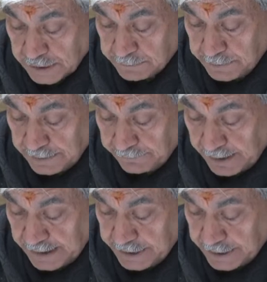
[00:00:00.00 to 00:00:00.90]
Kashmir
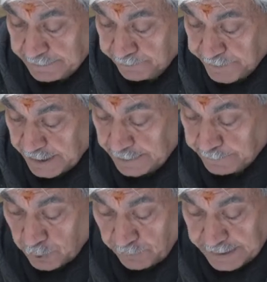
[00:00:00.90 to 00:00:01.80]
villages and
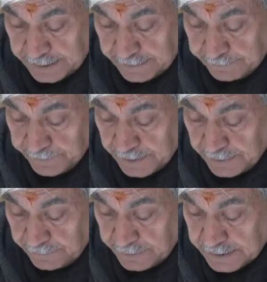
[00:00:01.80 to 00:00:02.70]
provide them
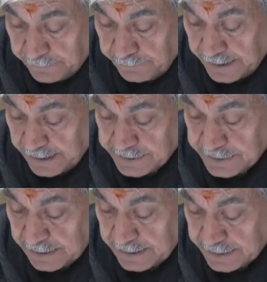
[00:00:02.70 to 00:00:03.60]
with the
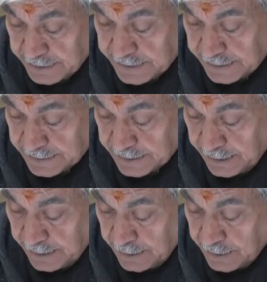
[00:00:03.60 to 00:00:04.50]
financial assistance
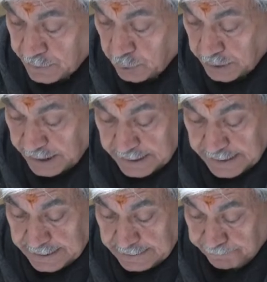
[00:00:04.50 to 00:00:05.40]
so that
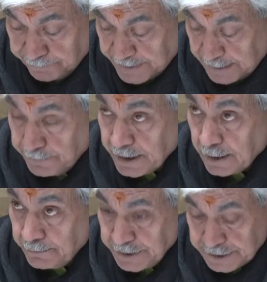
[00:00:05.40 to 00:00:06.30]
they
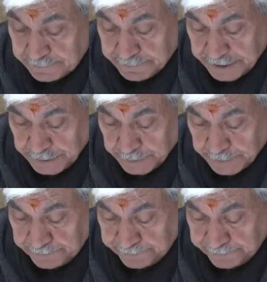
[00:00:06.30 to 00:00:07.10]
become entrepreneurs.